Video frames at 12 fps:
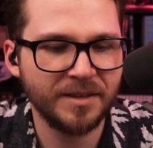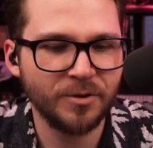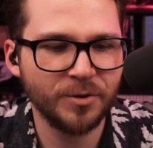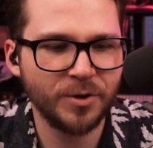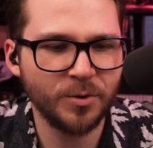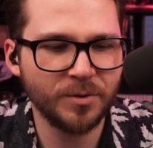
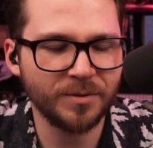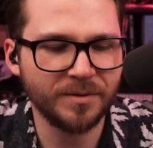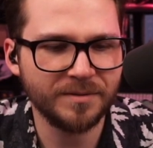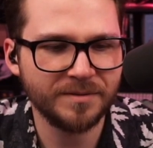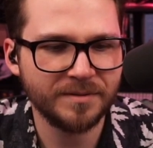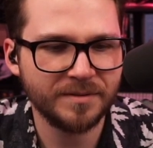little
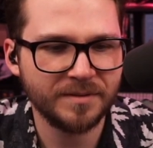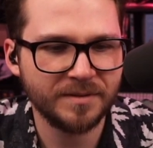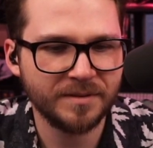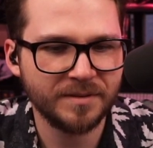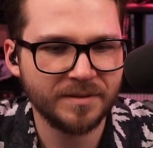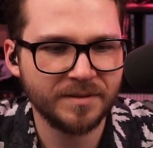Yordle. The
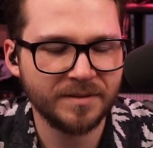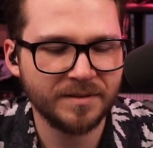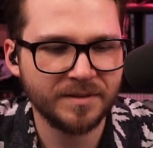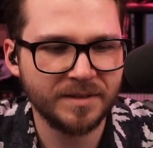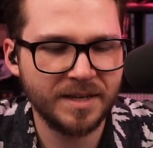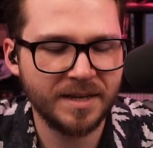turrets?
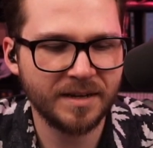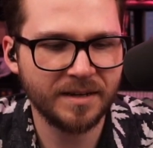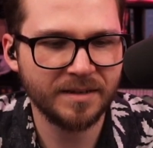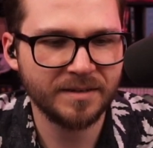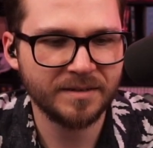Yeah.